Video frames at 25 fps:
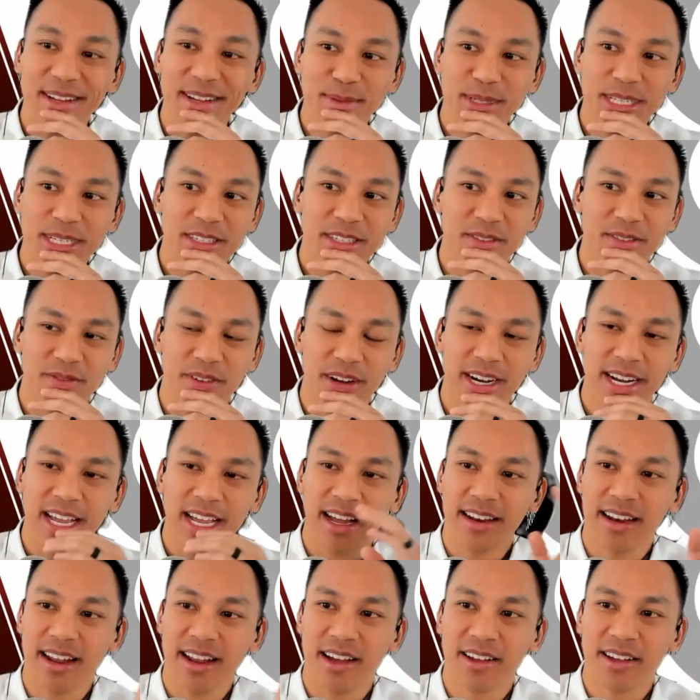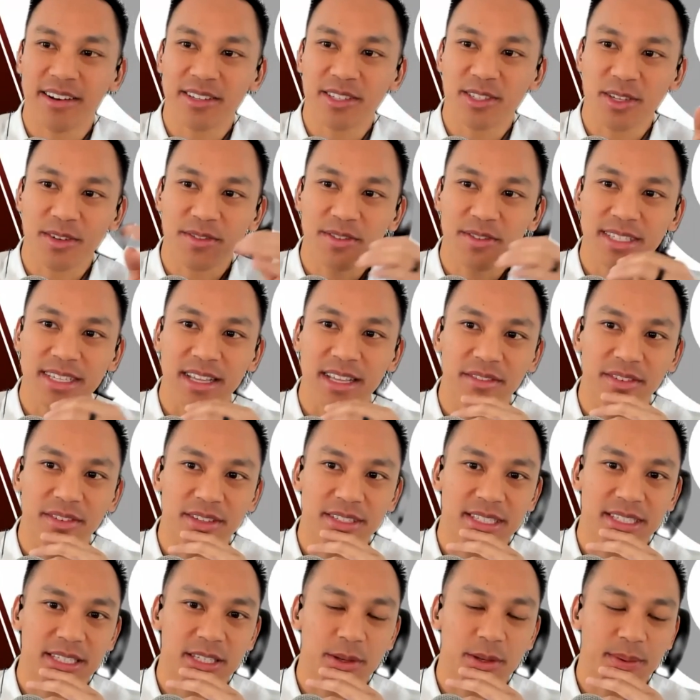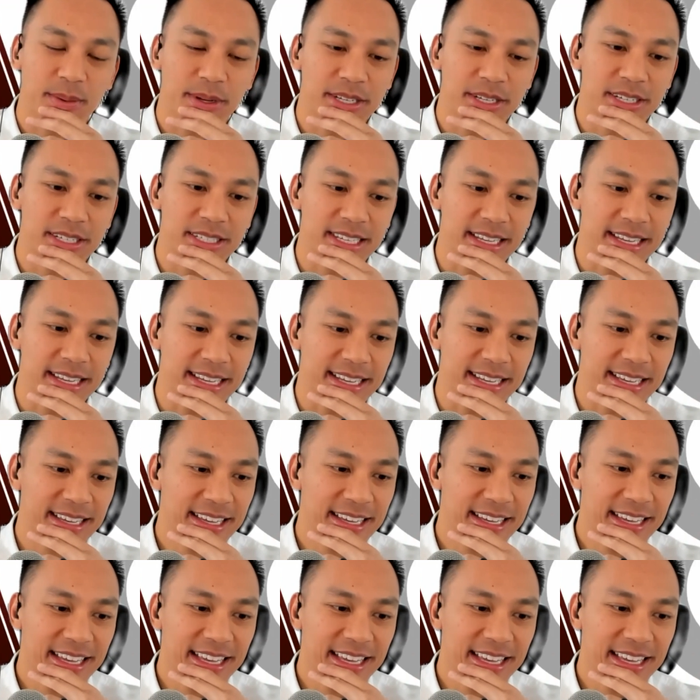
I just very on a surface level, so much as like,